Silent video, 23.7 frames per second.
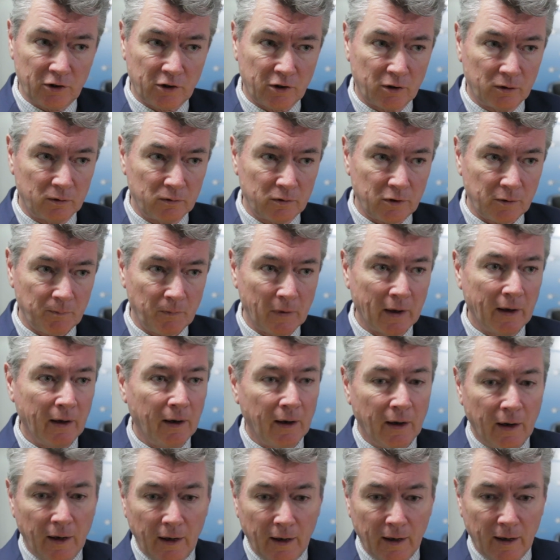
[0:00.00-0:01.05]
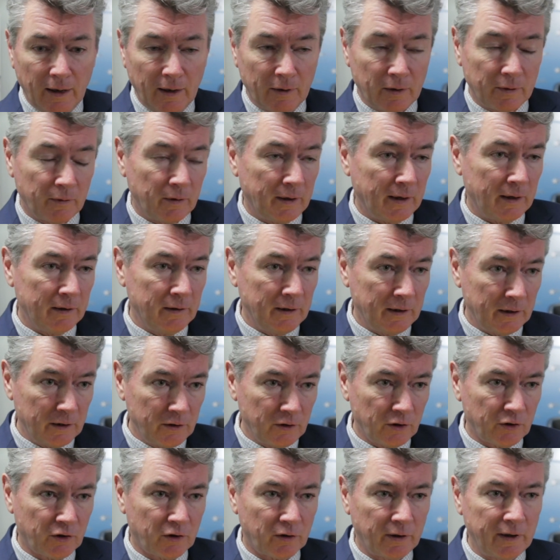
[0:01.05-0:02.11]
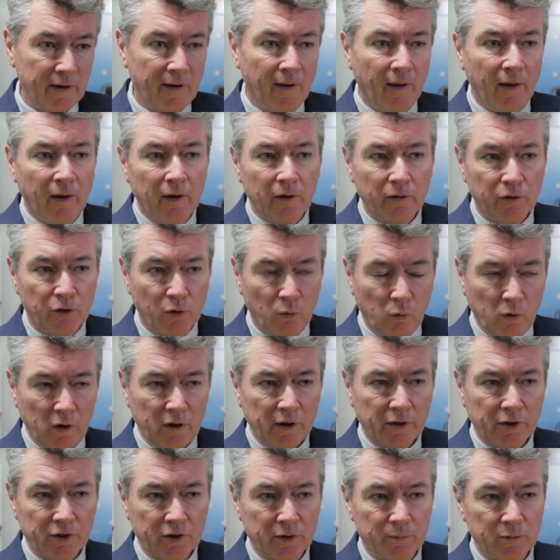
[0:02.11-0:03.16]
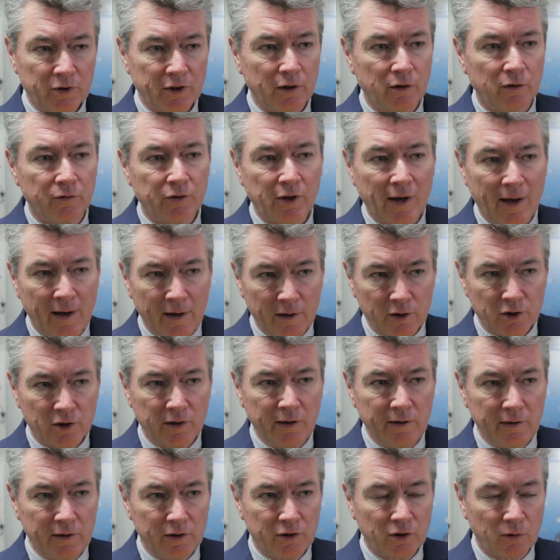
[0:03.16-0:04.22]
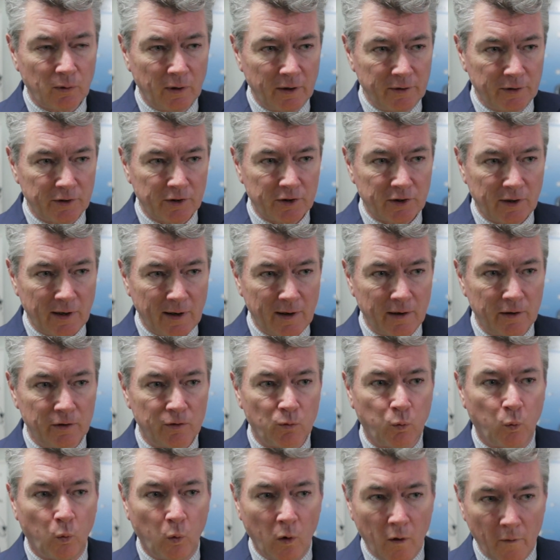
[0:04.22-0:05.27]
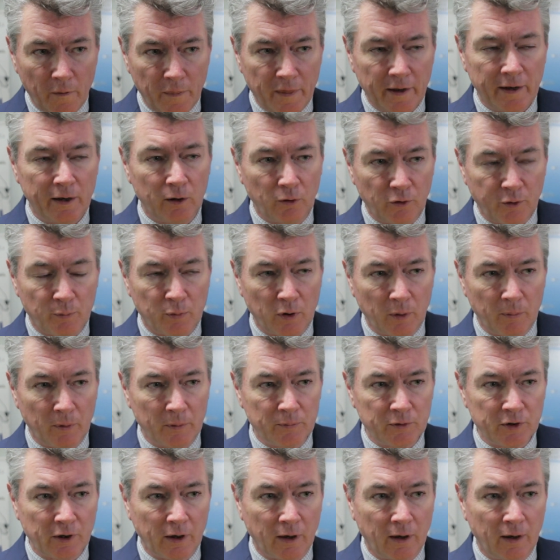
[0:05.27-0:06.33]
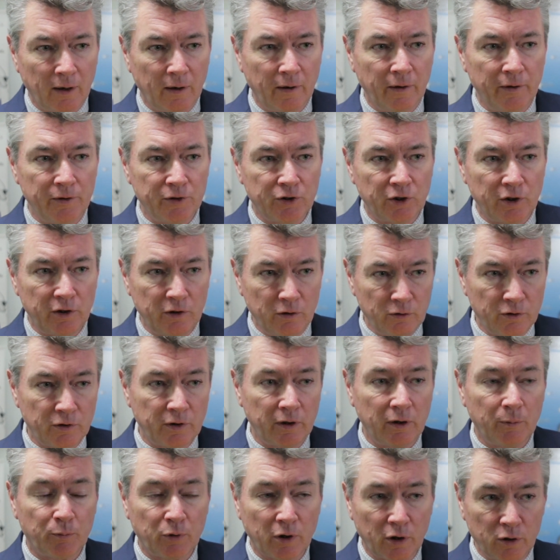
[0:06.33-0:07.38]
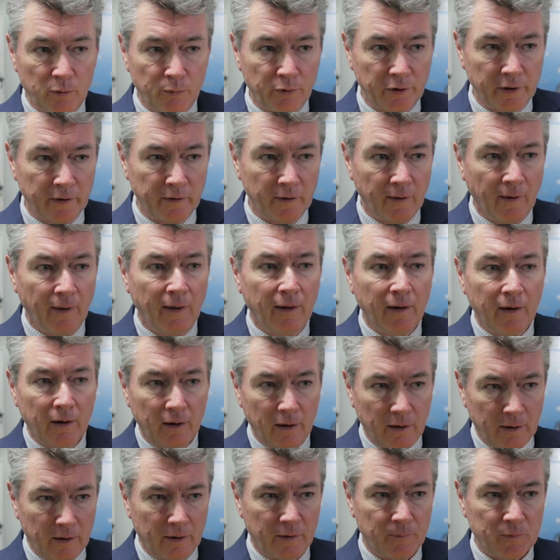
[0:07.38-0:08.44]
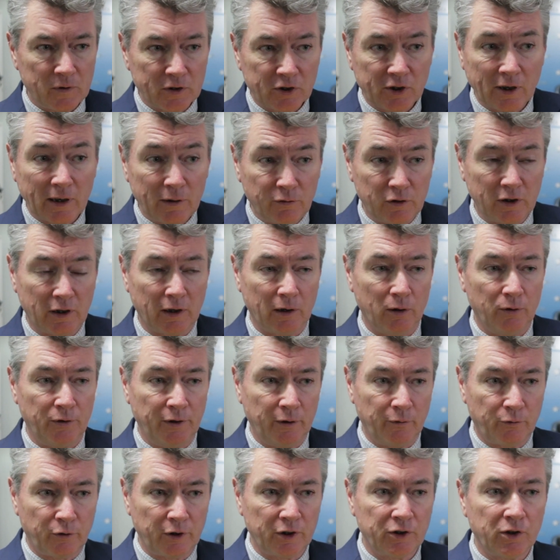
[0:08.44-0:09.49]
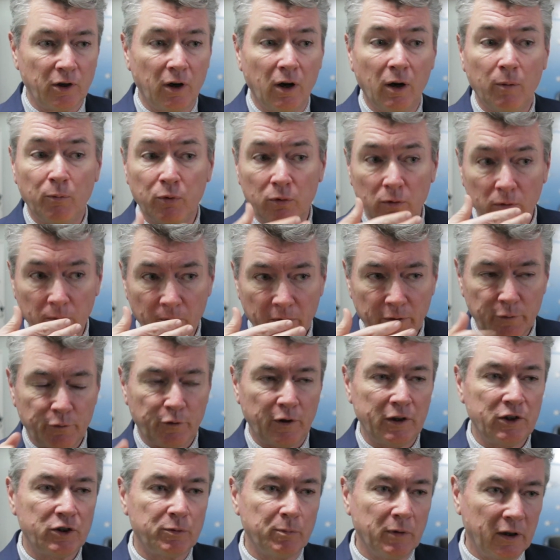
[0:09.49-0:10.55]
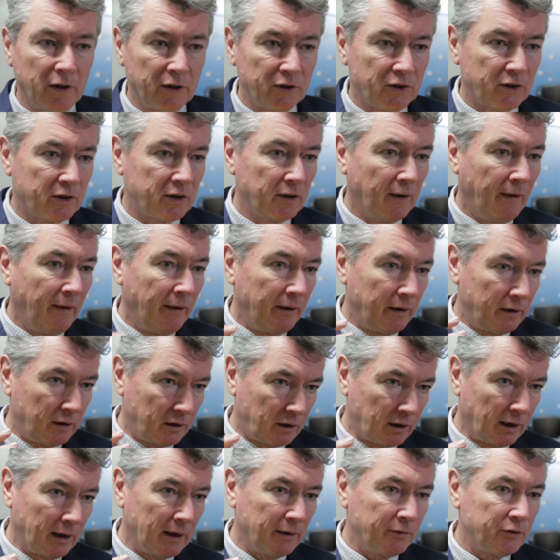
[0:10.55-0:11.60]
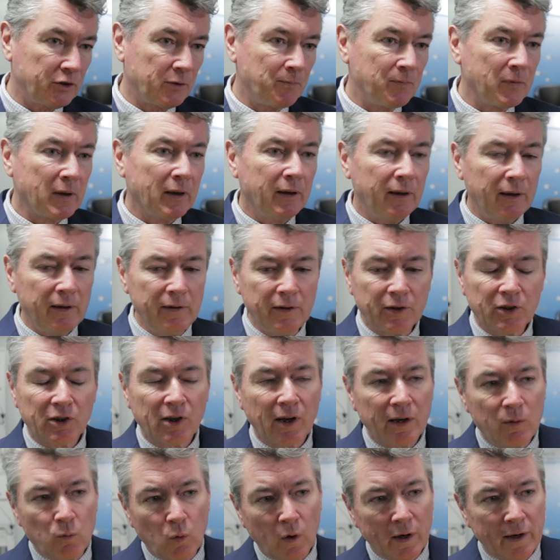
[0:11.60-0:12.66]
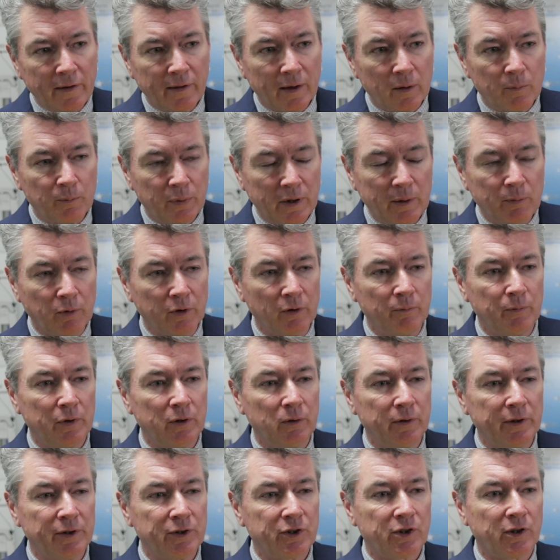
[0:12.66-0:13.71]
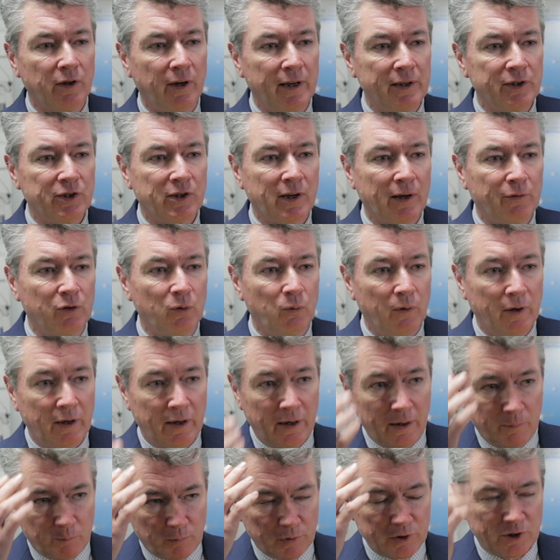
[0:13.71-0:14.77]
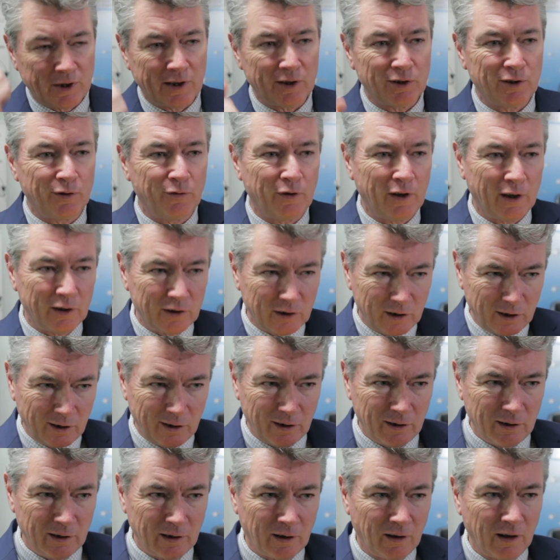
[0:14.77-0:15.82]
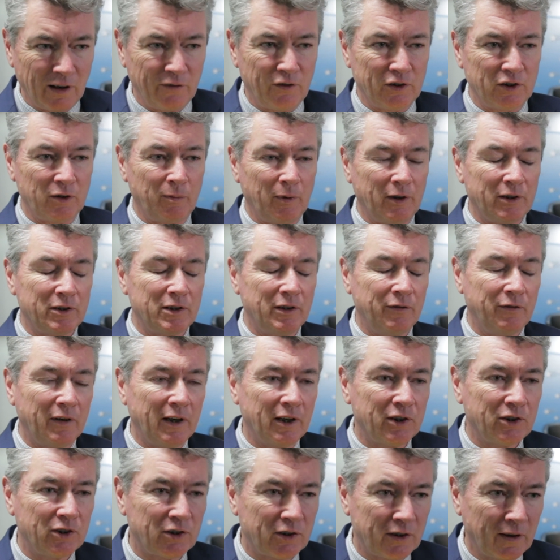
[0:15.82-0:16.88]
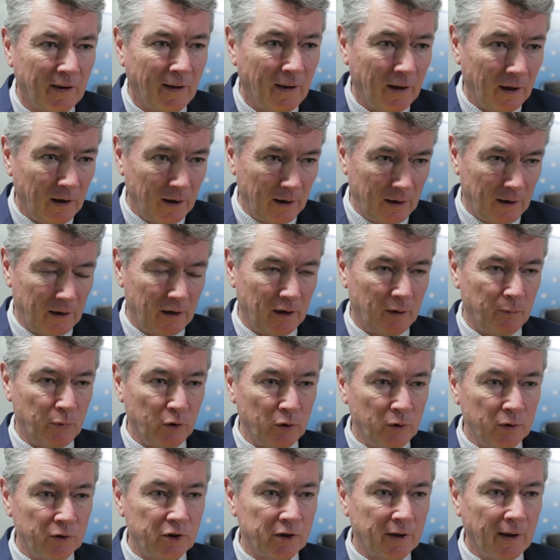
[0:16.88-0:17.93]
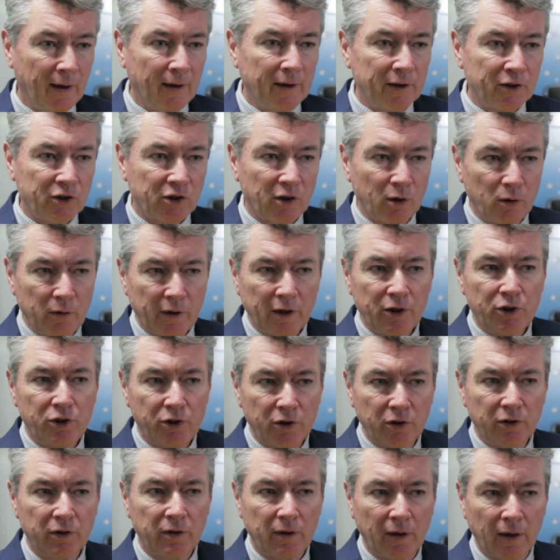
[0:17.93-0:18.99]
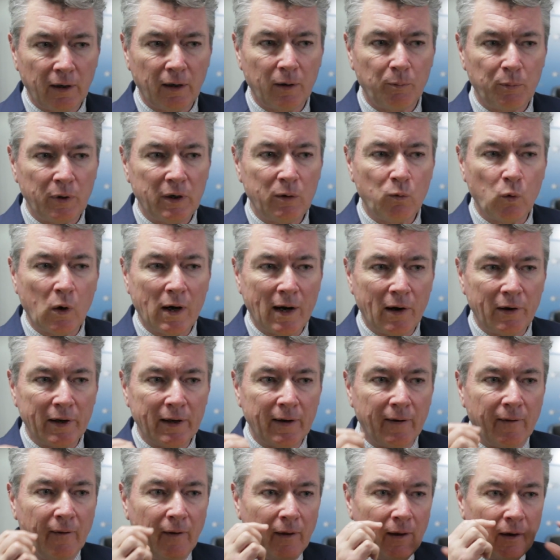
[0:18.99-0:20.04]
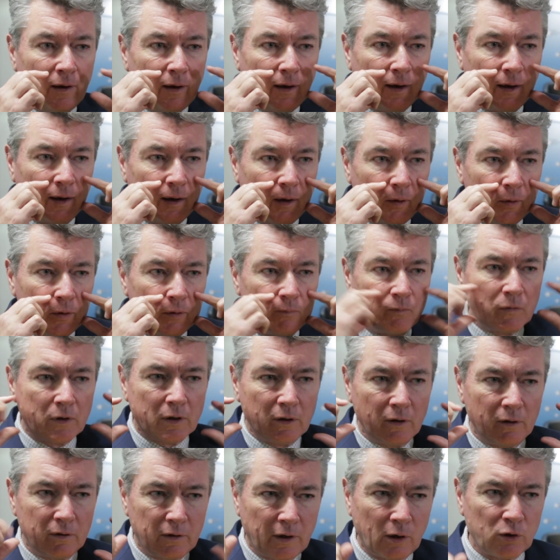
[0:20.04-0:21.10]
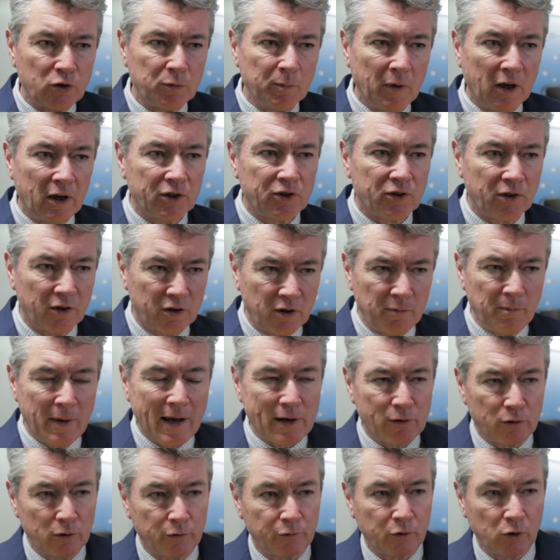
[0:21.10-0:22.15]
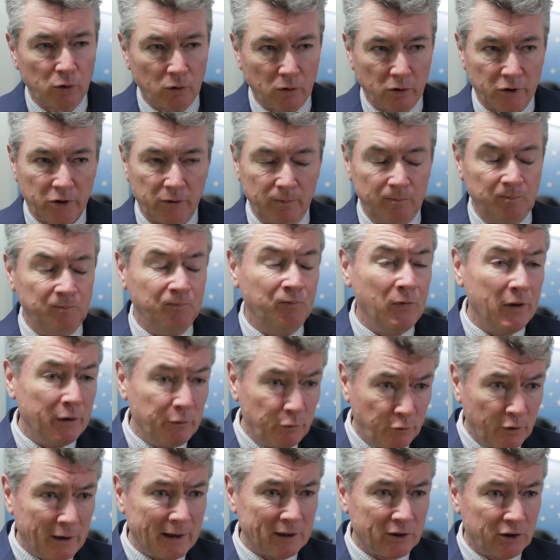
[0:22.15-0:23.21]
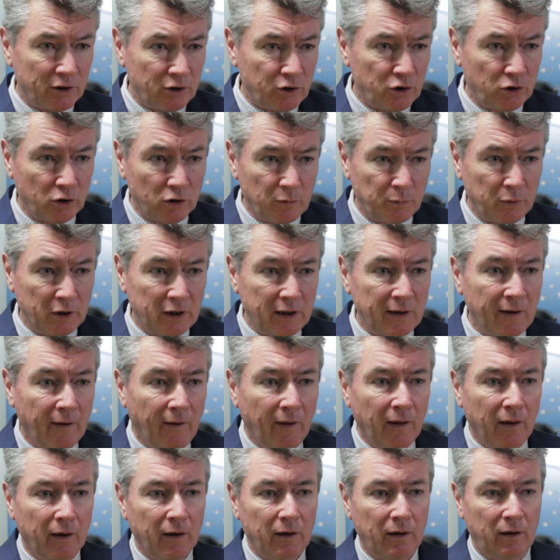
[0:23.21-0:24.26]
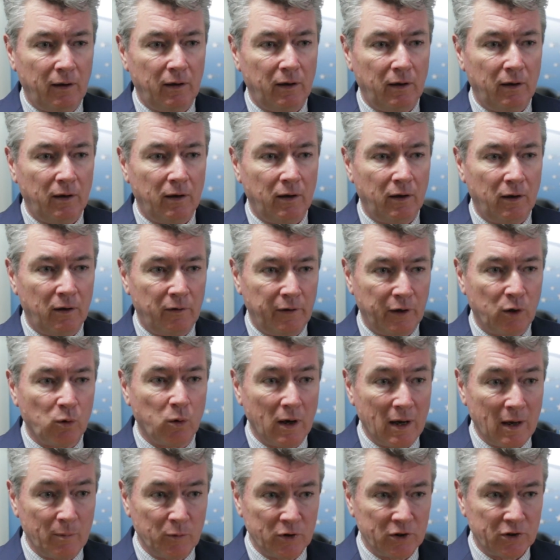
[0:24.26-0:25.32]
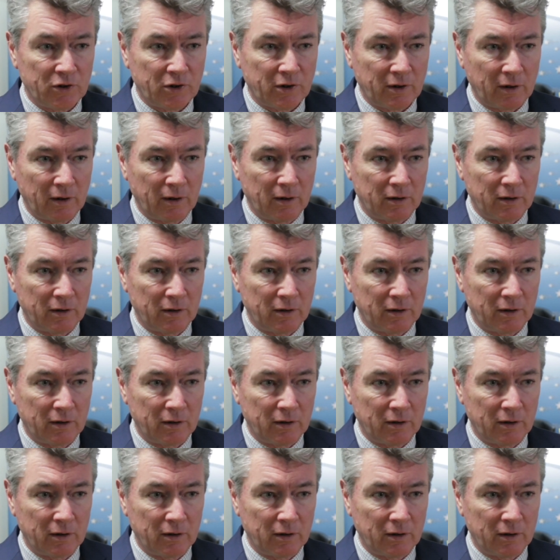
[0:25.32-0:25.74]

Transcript: in schools. In the industry, the workers themselves actually need to understand what the health problems are and to use the appropriate safety clothing, for example, face masks, gloves, in the same way that people on building sites have to wear protective headgear, high visibility vests, boots. So they should be wearing those masks as a matter of course. In fact, it should be a requirement